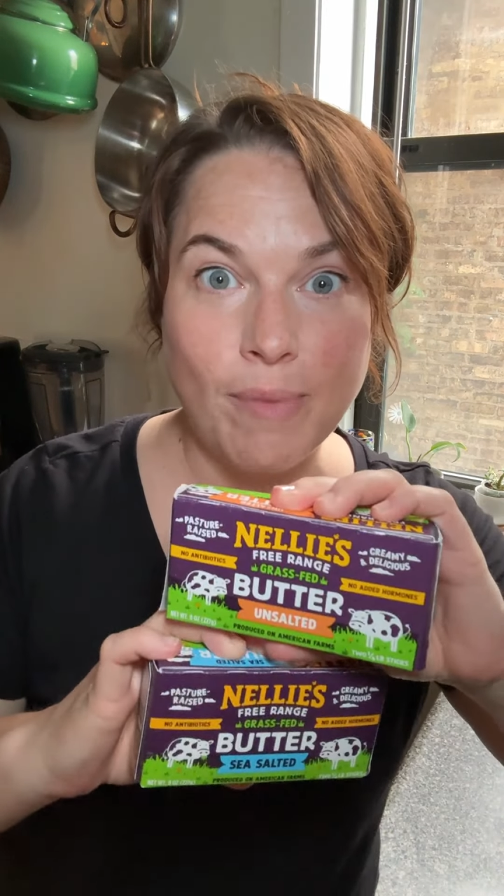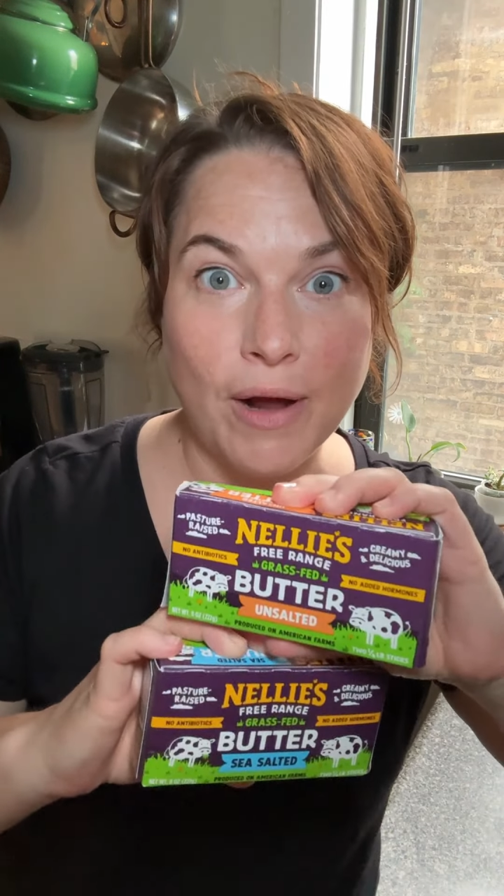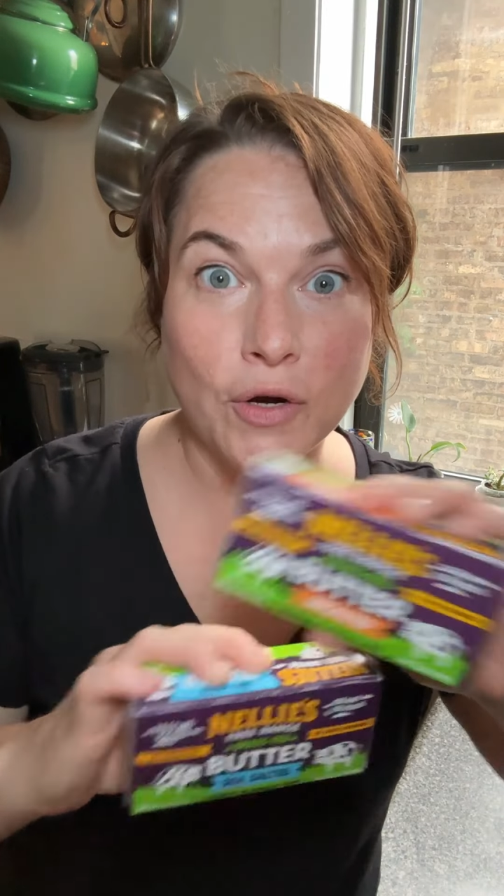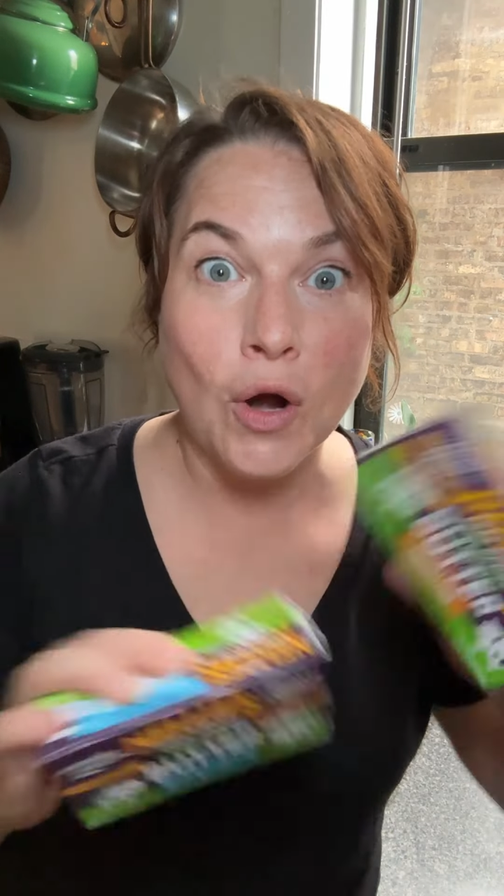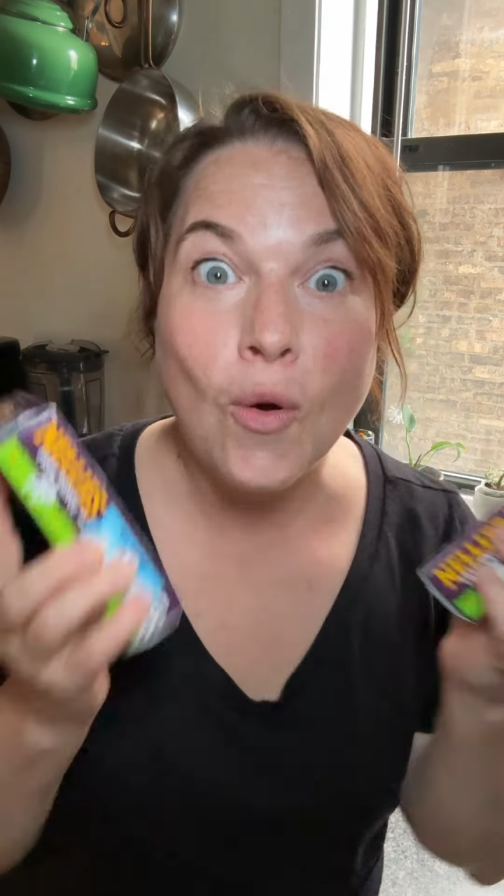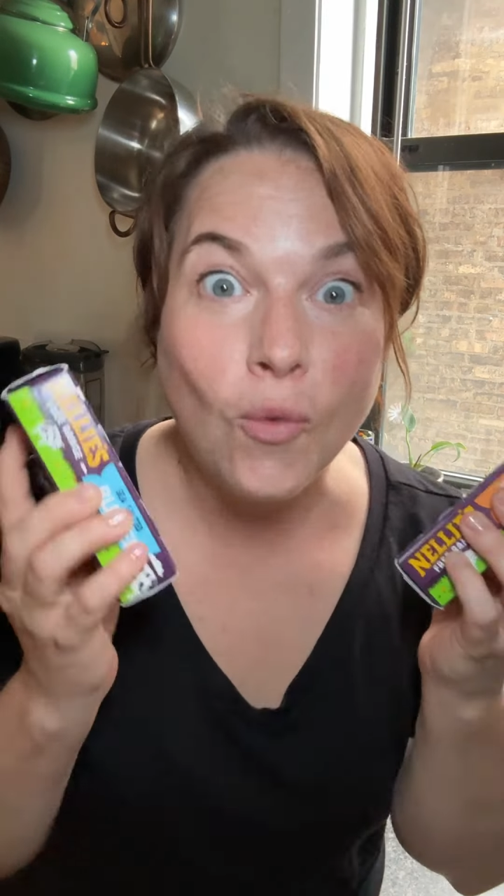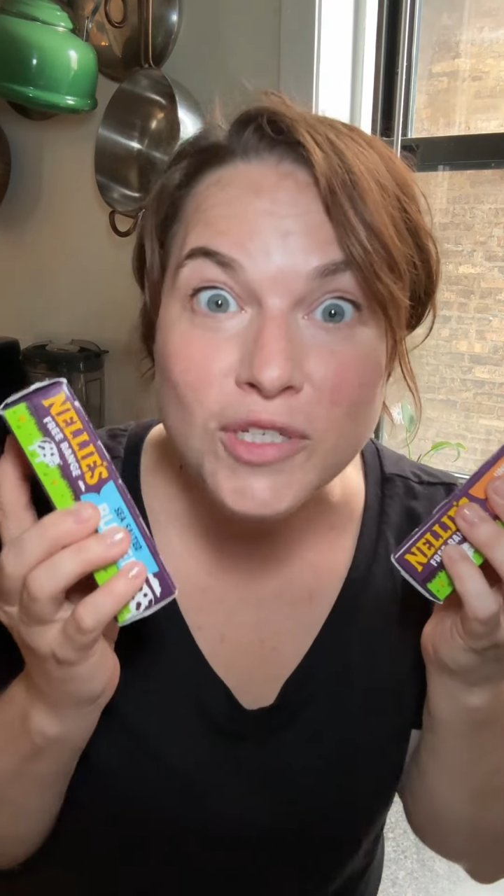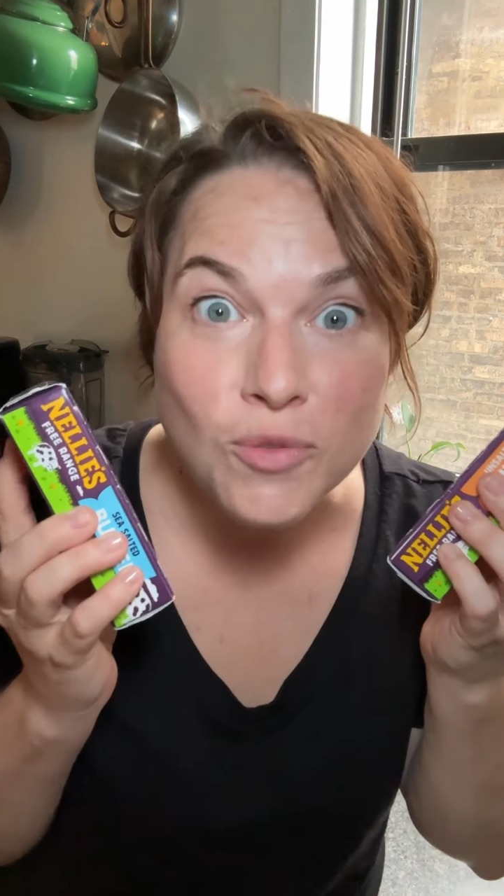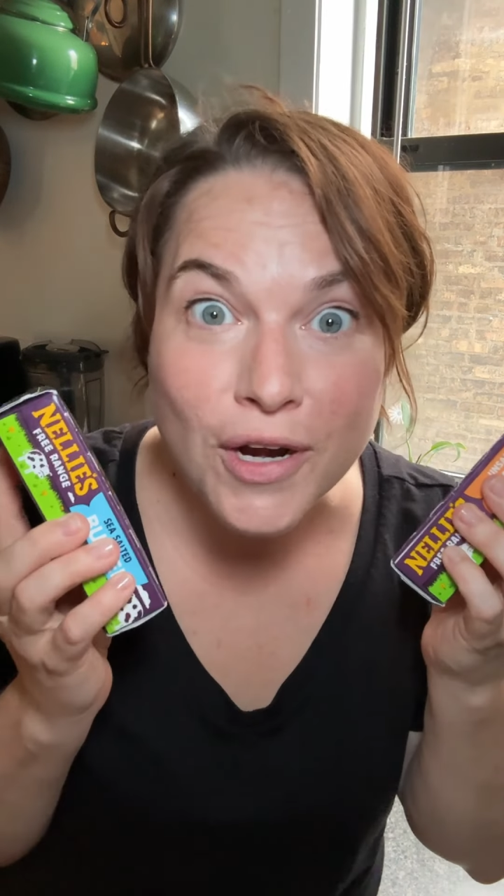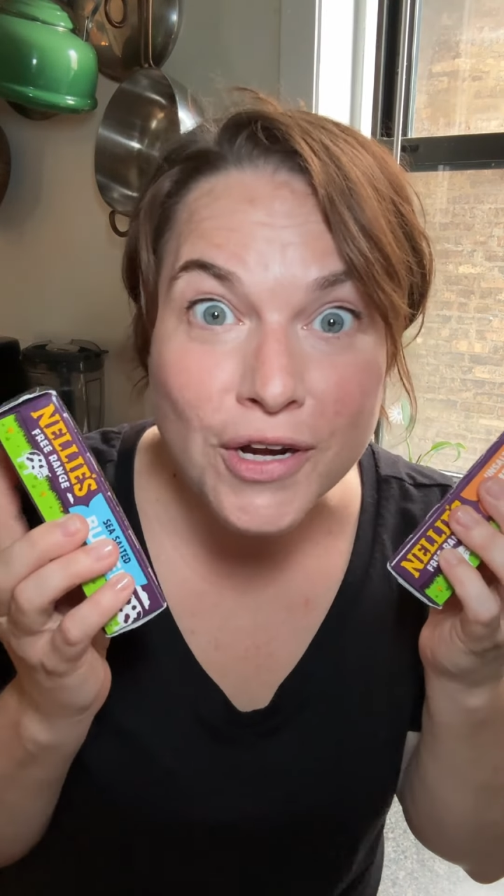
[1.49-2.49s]
butter?
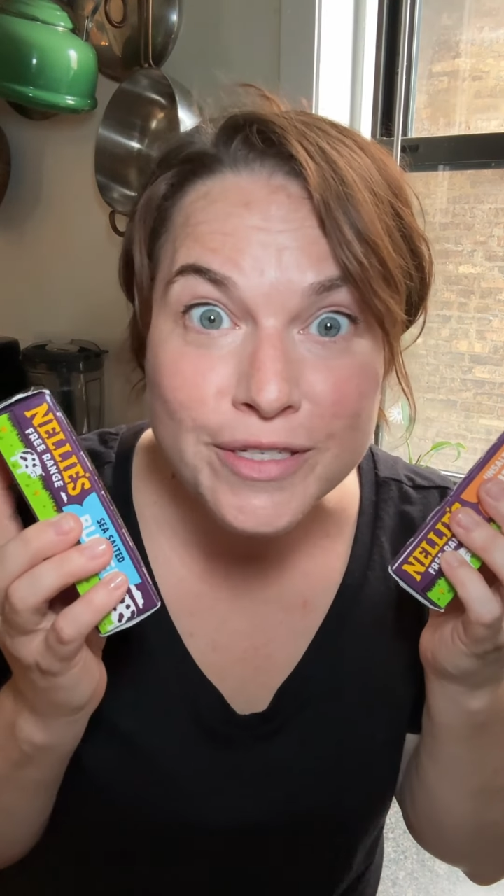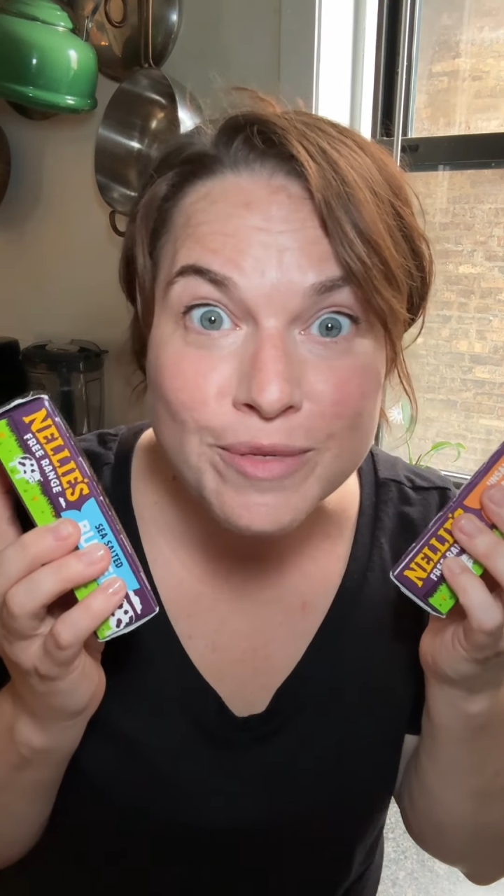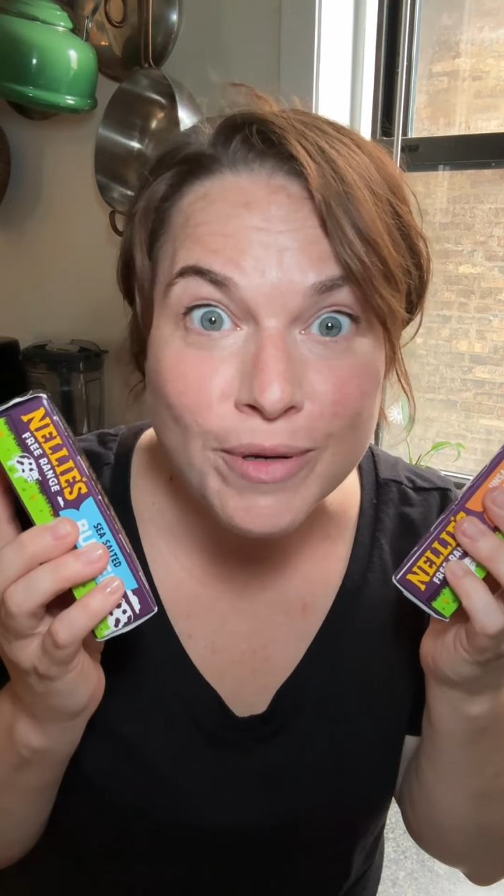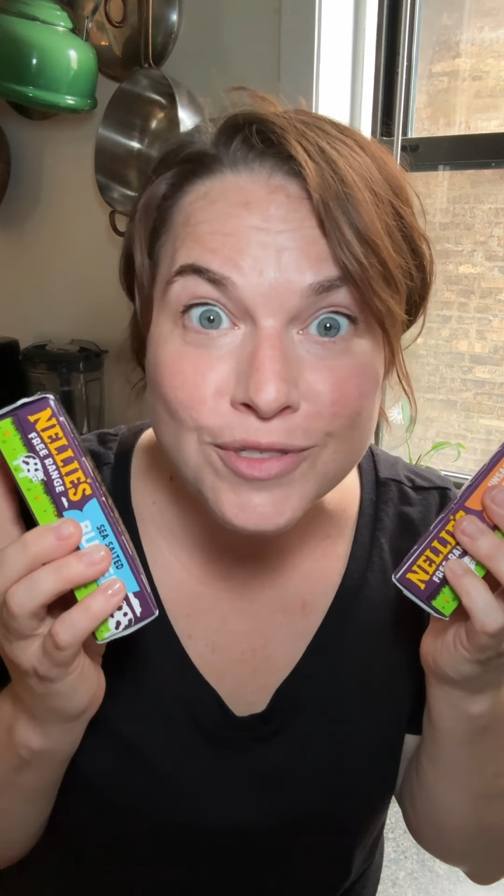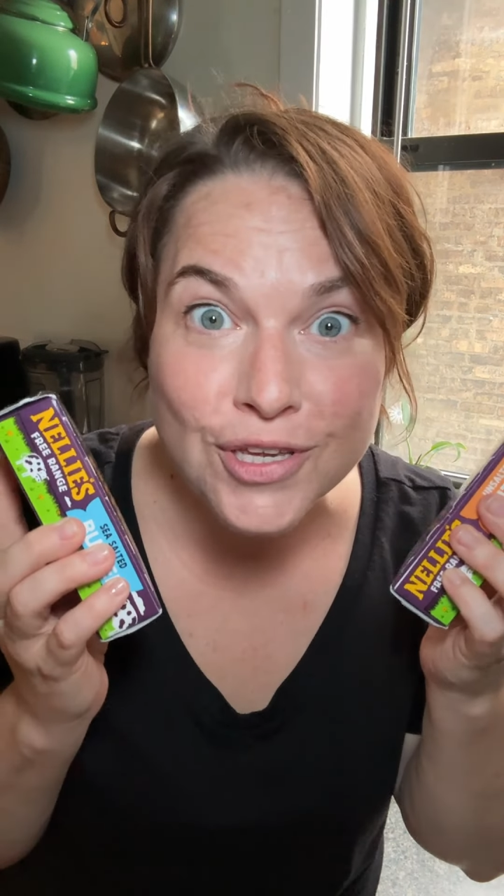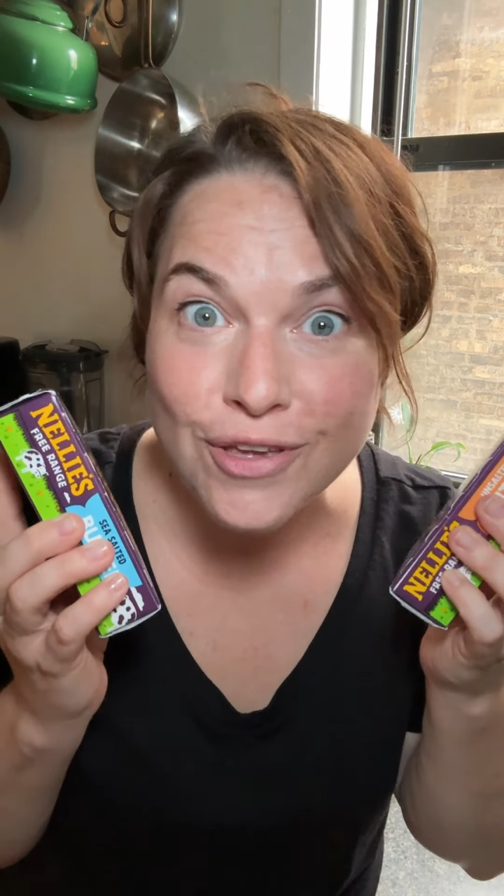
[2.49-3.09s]
Which one are you supposed to